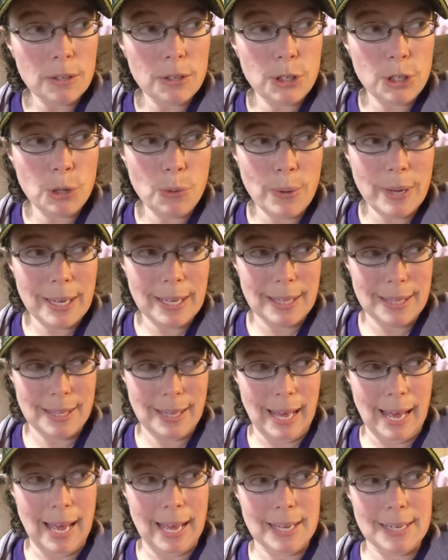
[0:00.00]
doing
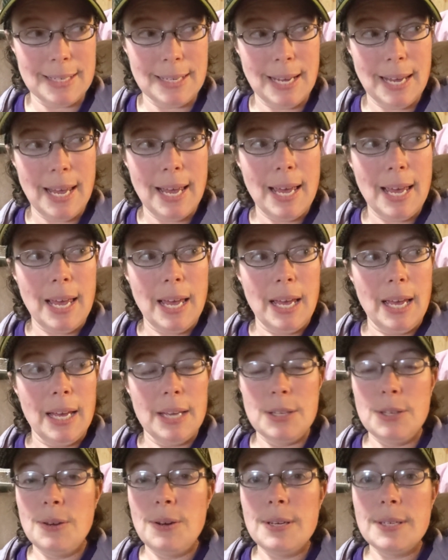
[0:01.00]
that,
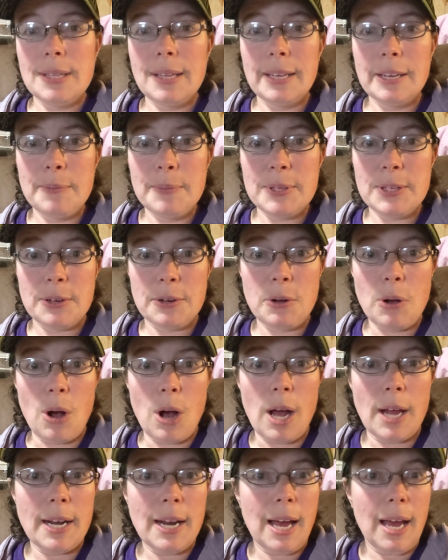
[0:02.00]
as soon as the ligaments are
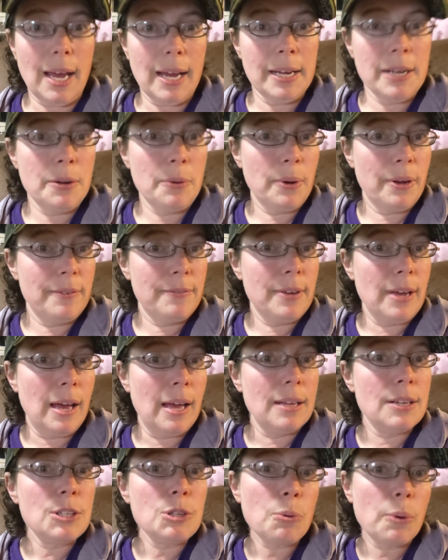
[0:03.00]
gone, I know I've
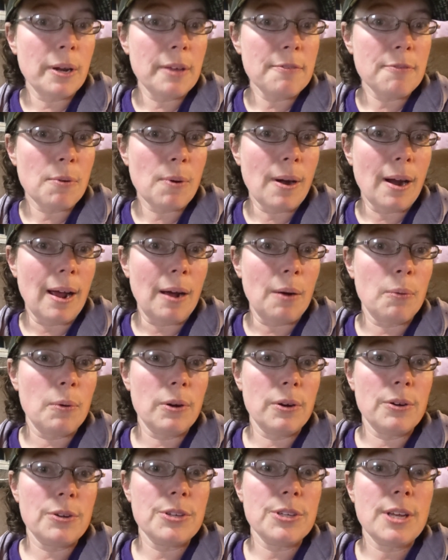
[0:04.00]
got 24
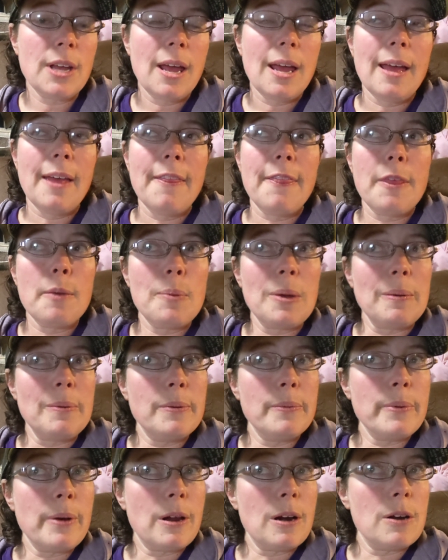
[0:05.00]
hours. The
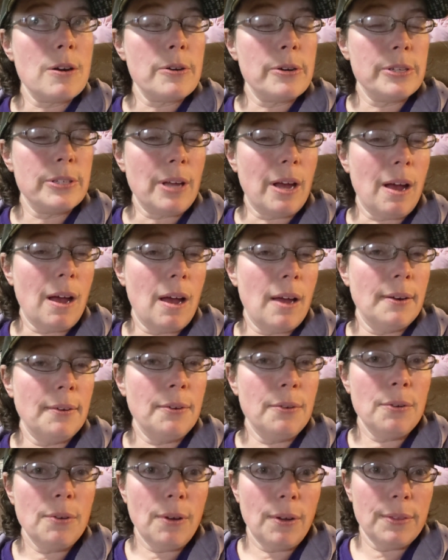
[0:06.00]
baby monitor is
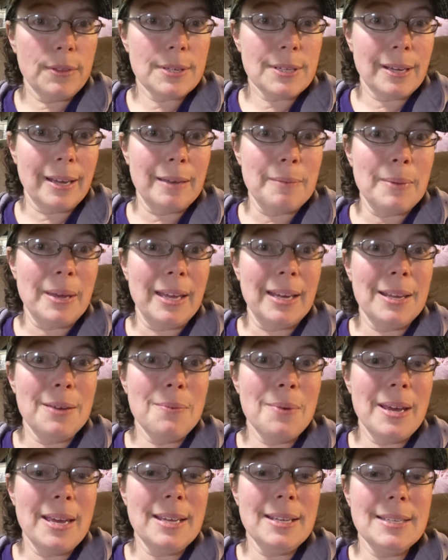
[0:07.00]
on all the time
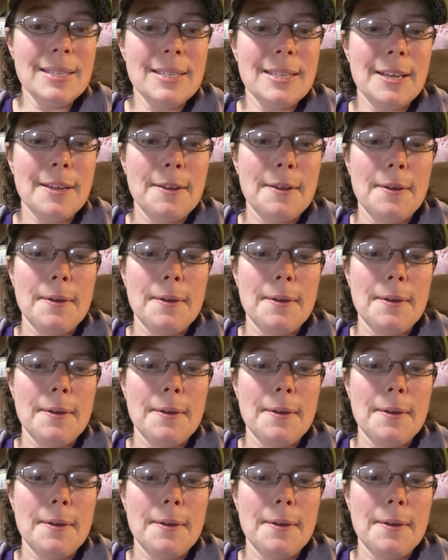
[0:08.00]
anyways.